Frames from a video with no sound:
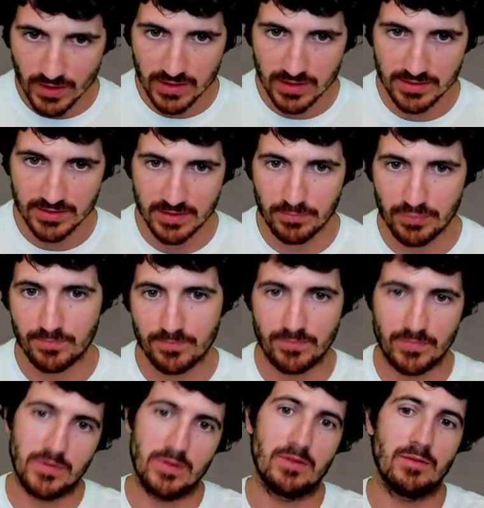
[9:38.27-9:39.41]

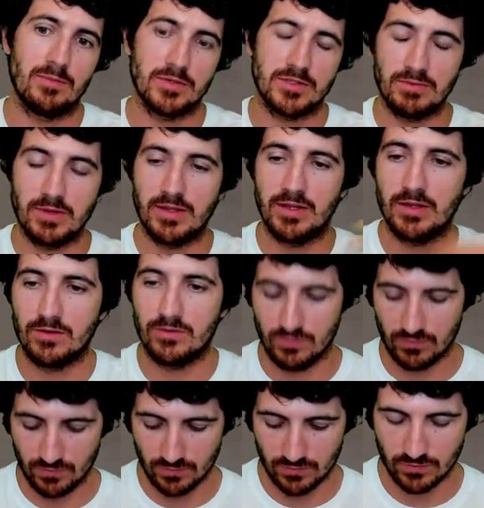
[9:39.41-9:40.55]
the possibility
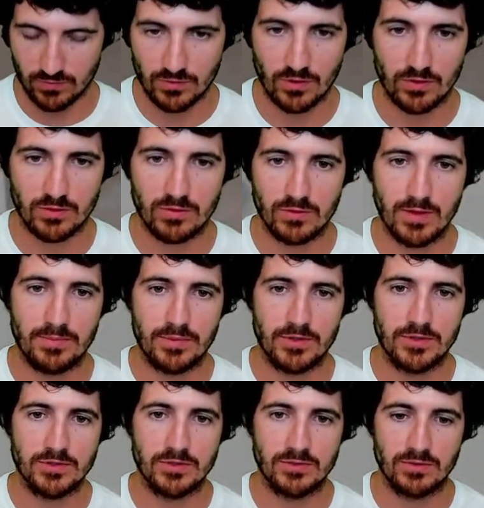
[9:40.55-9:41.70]
to talk to that
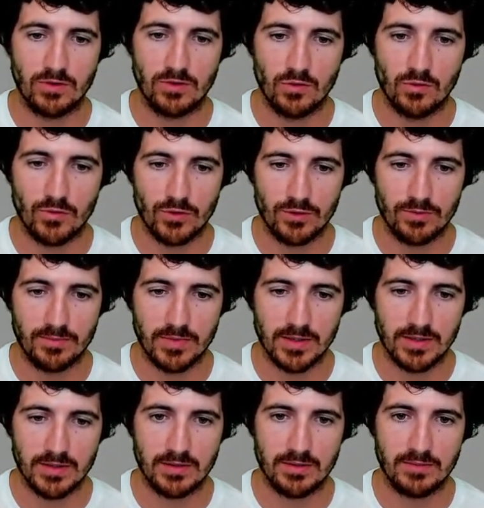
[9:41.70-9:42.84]
person over
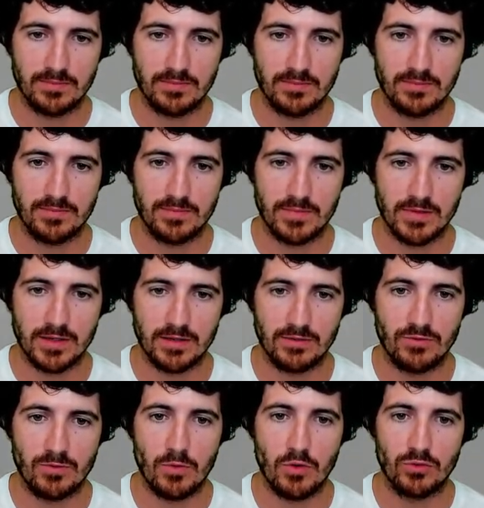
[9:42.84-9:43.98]
like a
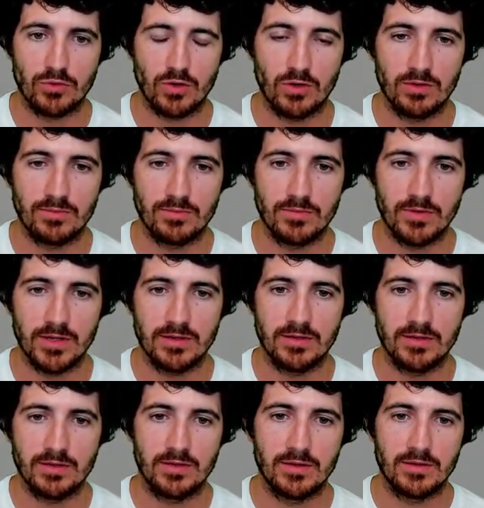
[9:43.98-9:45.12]
remote call, right?
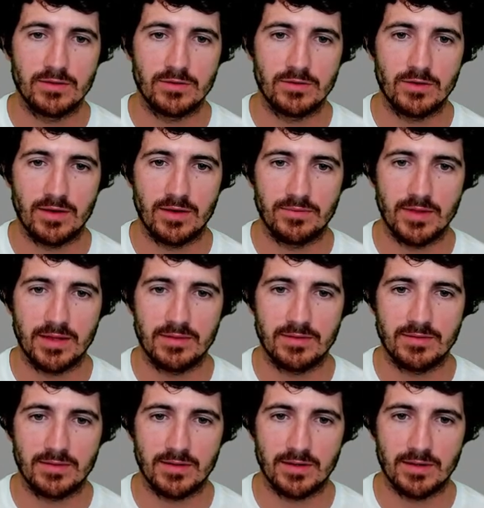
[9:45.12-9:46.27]
So yeah,
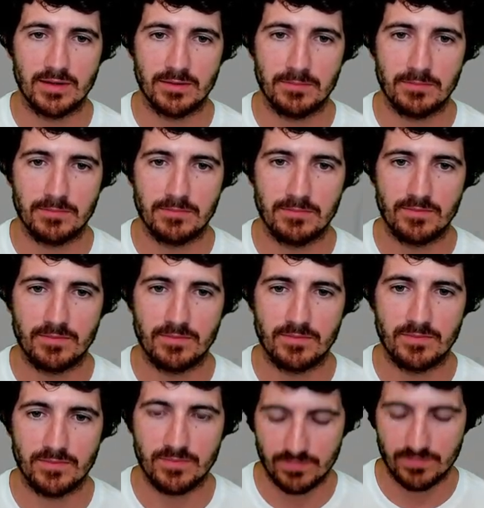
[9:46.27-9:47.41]
that's
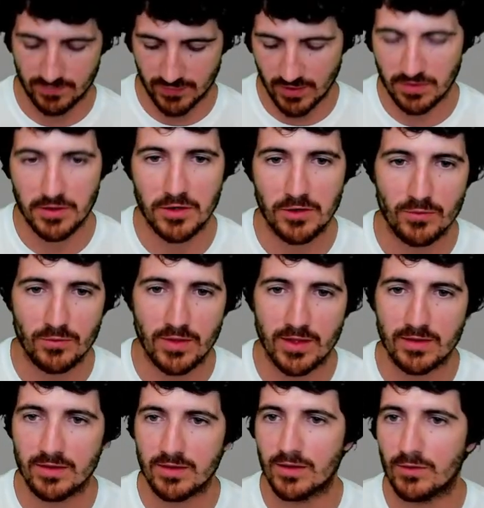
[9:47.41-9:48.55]
something new
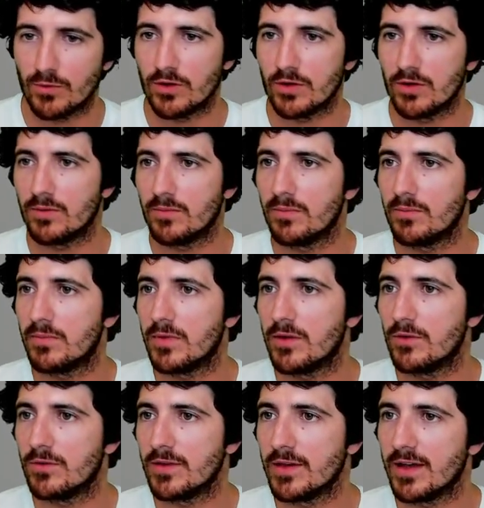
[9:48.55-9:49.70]
that we're gonna be
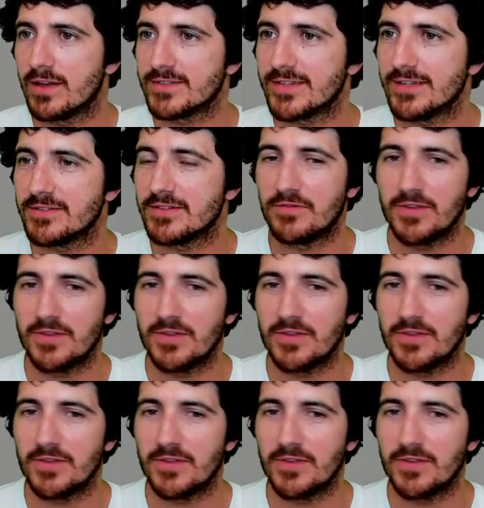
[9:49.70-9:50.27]
using. It has sound